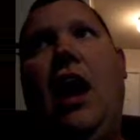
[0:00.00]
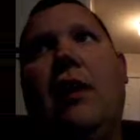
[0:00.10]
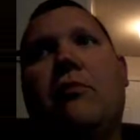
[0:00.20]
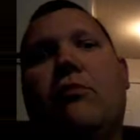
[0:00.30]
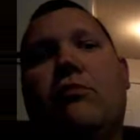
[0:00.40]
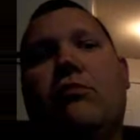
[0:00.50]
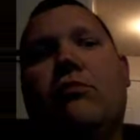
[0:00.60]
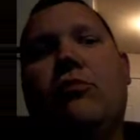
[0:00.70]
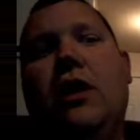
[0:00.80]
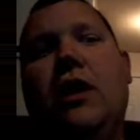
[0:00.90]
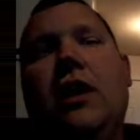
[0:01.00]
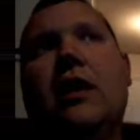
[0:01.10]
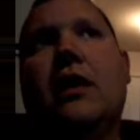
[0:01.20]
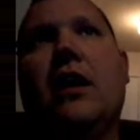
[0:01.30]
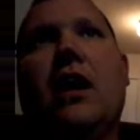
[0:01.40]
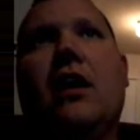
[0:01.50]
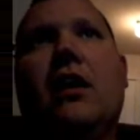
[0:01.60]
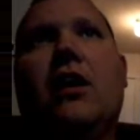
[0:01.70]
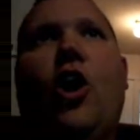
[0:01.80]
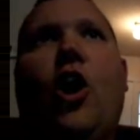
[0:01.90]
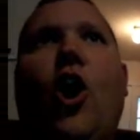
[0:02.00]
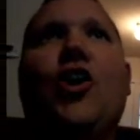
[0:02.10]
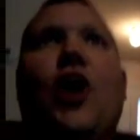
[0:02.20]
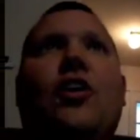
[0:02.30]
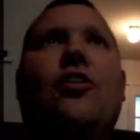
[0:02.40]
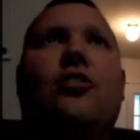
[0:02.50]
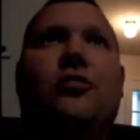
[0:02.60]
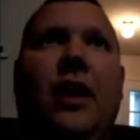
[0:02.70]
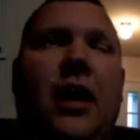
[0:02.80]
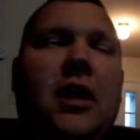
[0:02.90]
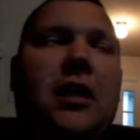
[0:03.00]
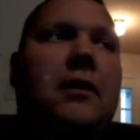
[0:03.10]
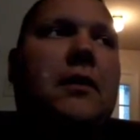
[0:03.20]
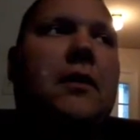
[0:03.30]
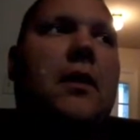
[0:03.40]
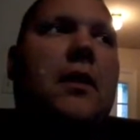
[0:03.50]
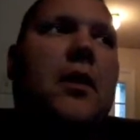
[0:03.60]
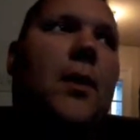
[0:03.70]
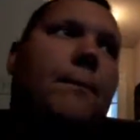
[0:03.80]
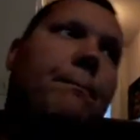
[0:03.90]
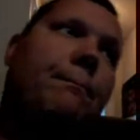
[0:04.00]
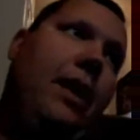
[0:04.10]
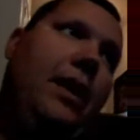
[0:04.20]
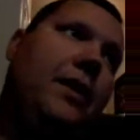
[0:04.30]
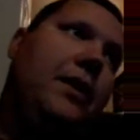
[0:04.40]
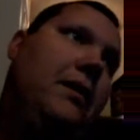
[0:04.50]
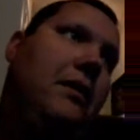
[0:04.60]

I'm really hard to understand, but